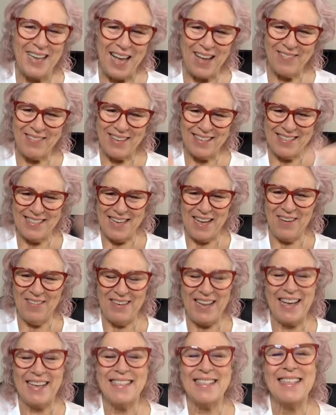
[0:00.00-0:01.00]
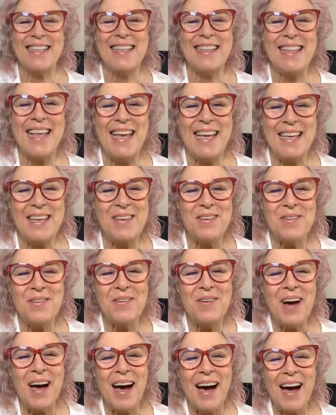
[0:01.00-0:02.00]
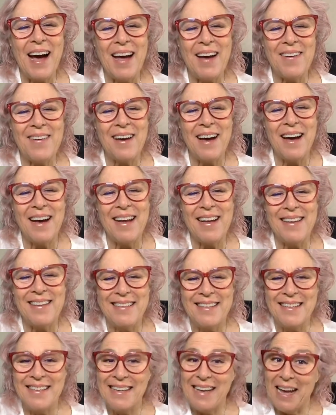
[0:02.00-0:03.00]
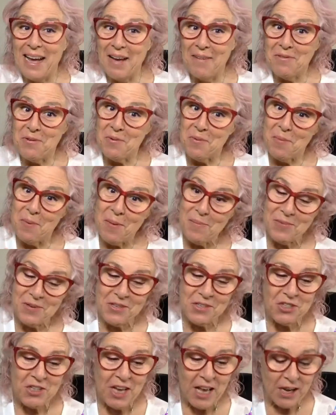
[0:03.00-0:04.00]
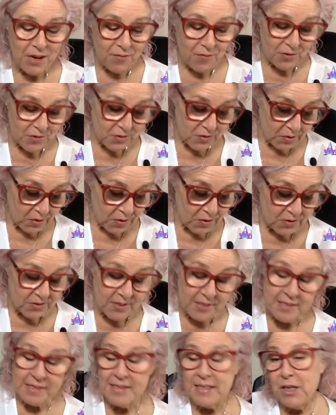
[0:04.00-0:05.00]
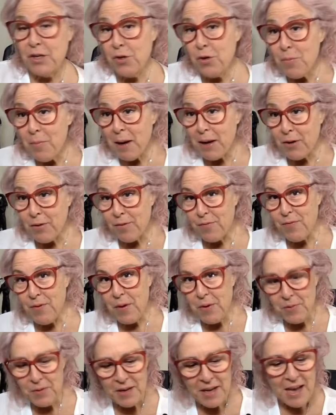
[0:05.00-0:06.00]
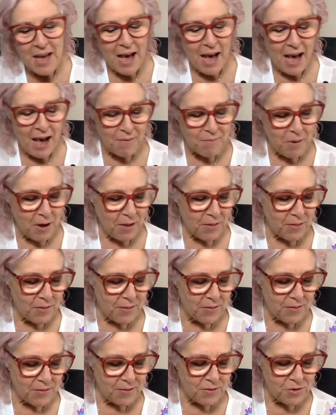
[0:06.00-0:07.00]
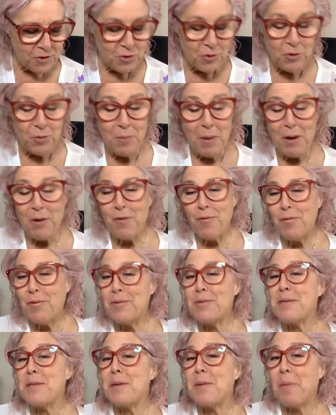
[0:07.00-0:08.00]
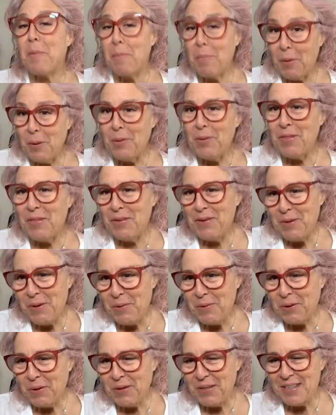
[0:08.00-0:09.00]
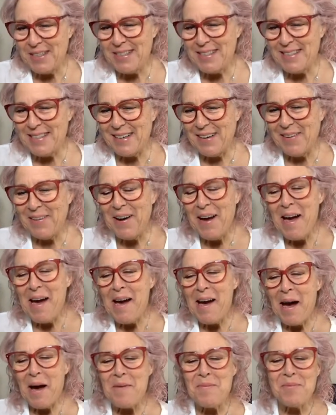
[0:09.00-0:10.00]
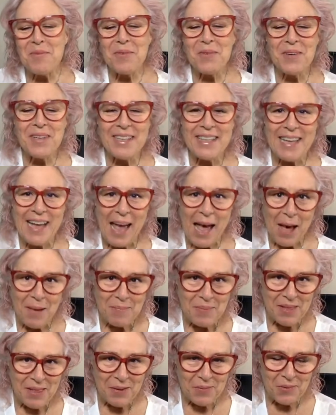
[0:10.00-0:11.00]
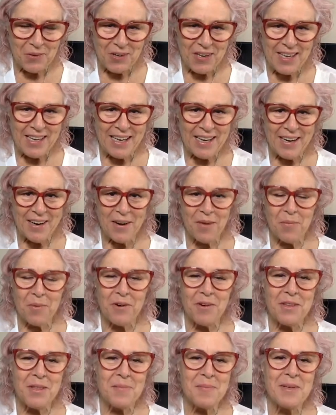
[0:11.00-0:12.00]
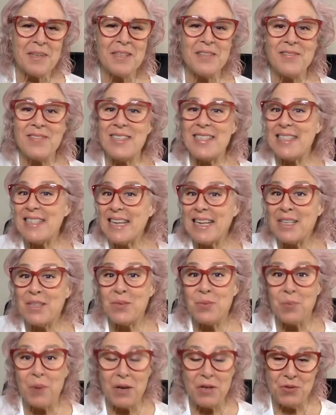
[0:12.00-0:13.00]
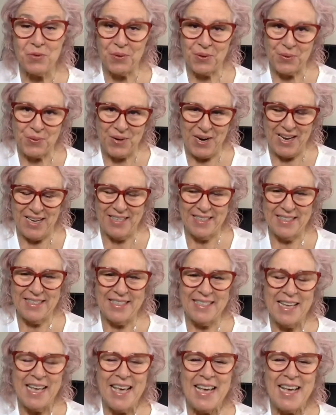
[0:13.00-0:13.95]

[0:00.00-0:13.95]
I've got sound. Excellent. Thank you. I remember to check for starters. This is a new microphone. I bought two new microphones, so they were both no good. So I'm really happy that we're here. We're in the middle of 6 retrogrades.